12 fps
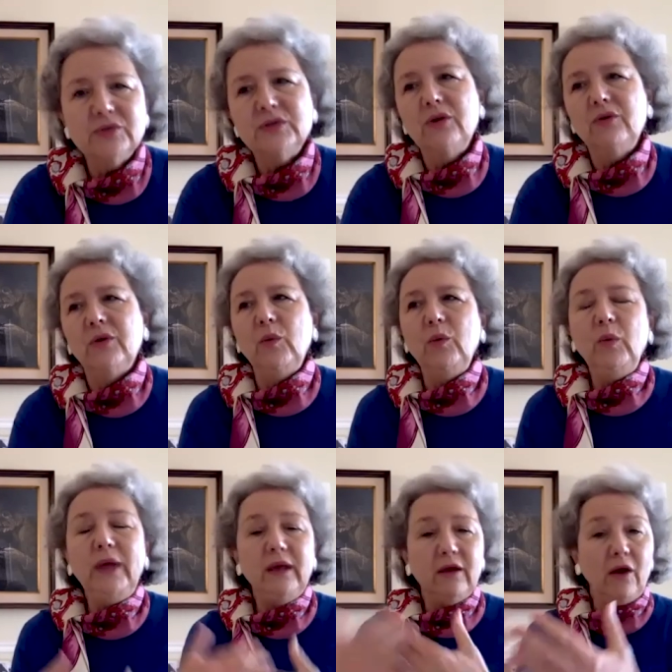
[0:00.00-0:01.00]
so that when
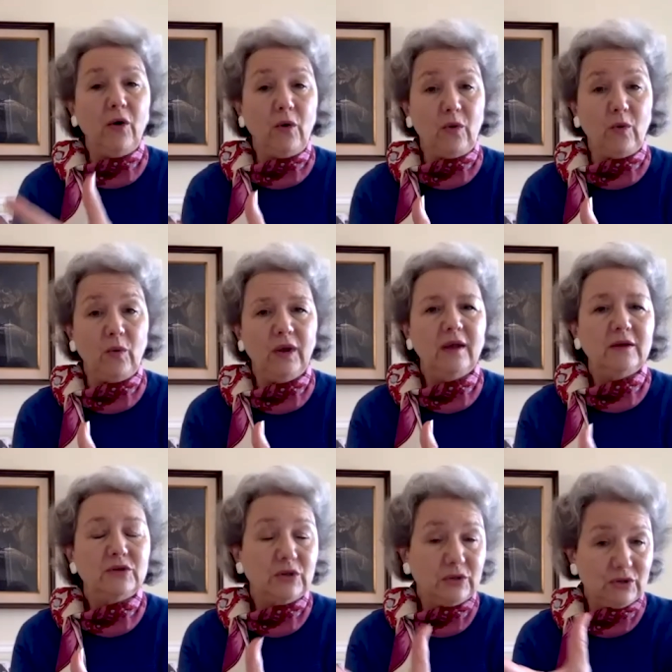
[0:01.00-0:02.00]
we go
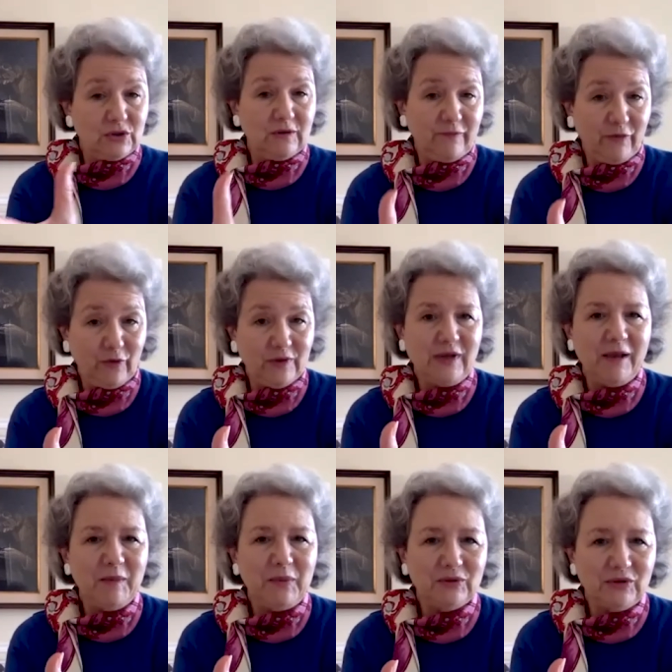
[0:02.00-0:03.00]
for
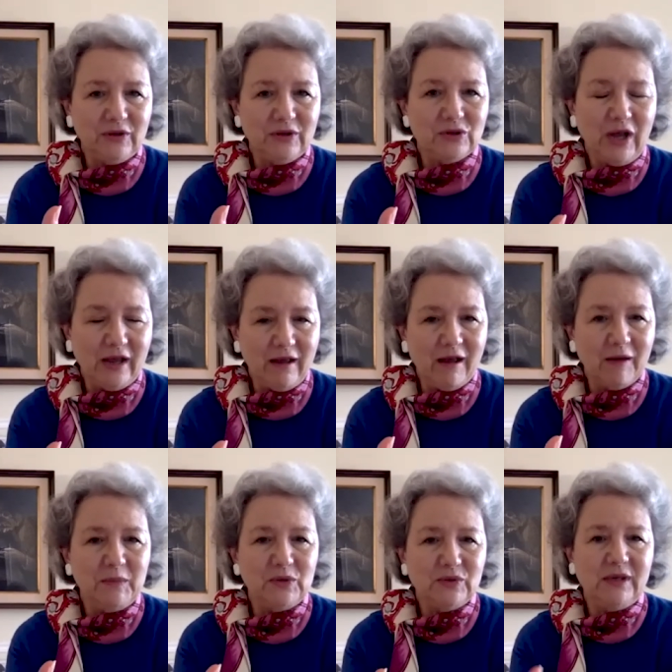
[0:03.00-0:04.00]
example, to the Shanghai
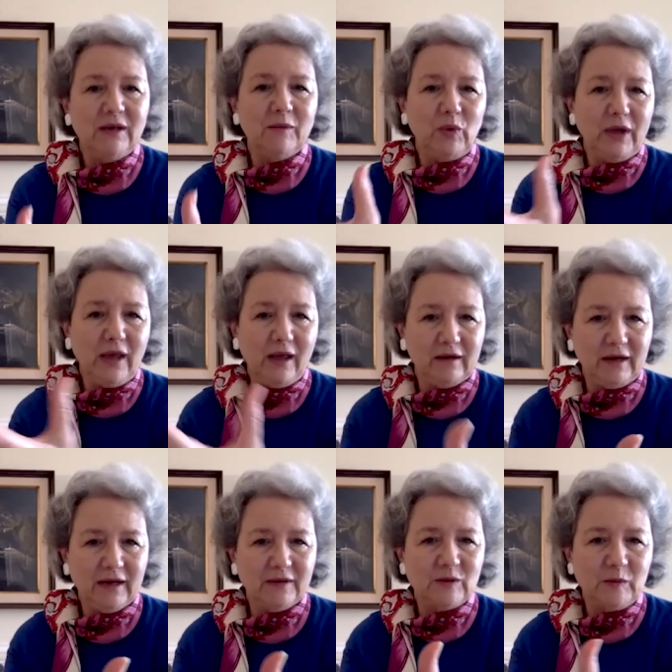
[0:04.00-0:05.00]
Museum, we had an
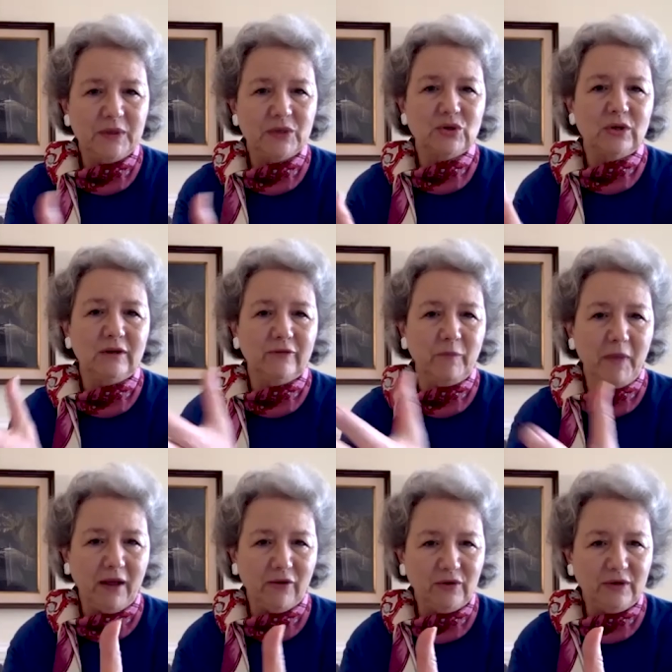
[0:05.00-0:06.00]
exhibition of
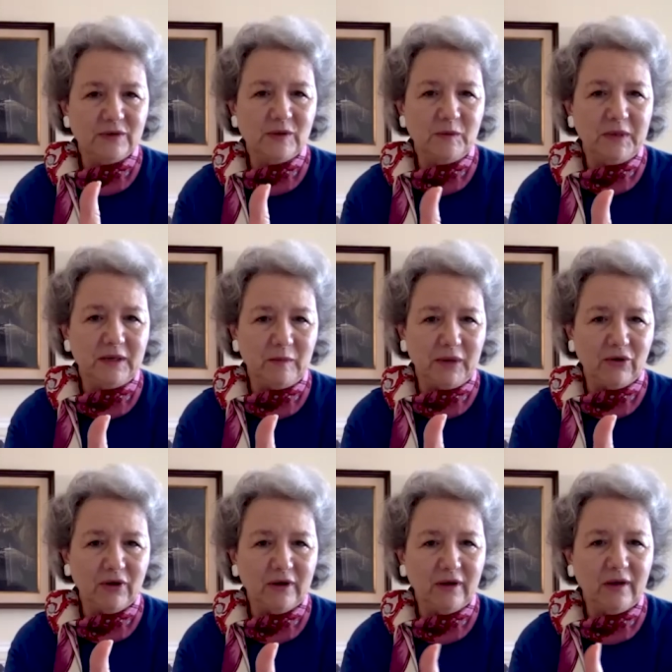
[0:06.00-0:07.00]
modernism in
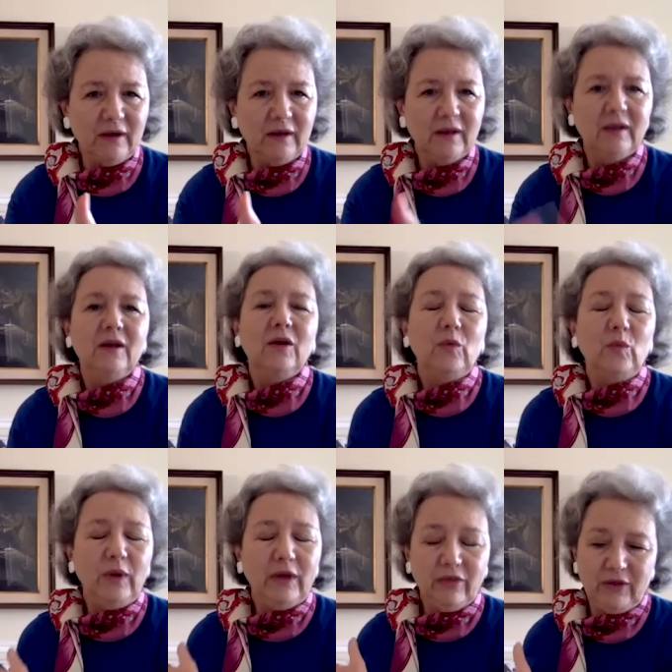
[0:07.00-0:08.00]
America
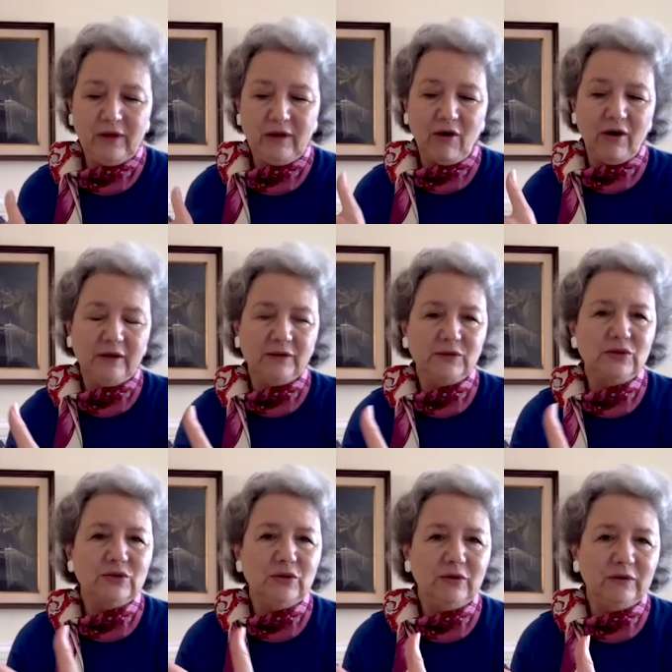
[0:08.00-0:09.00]
with the Art
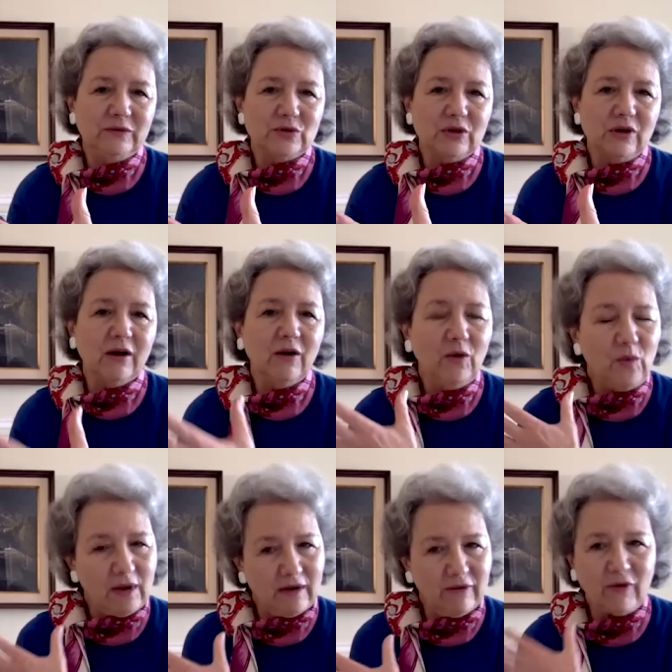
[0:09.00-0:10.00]
Institute of Chicago,
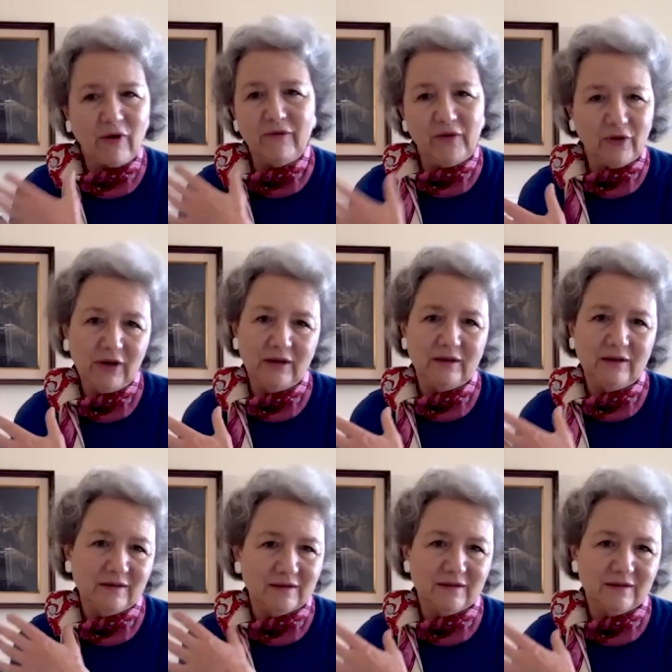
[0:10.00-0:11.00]
one of our very
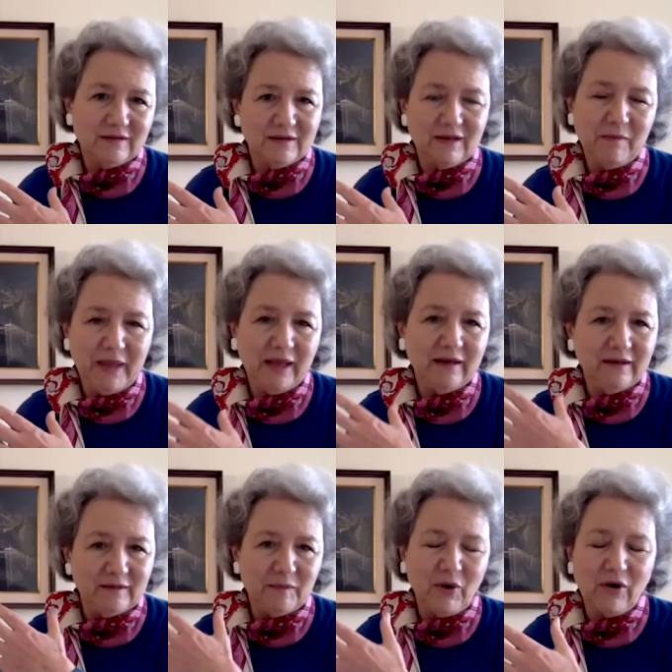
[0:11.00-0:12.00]
embedded
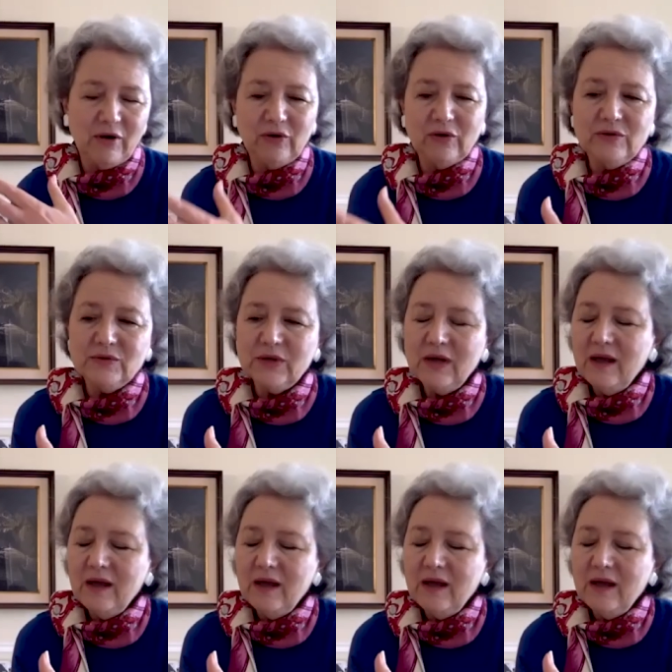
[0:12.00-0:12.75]
partners.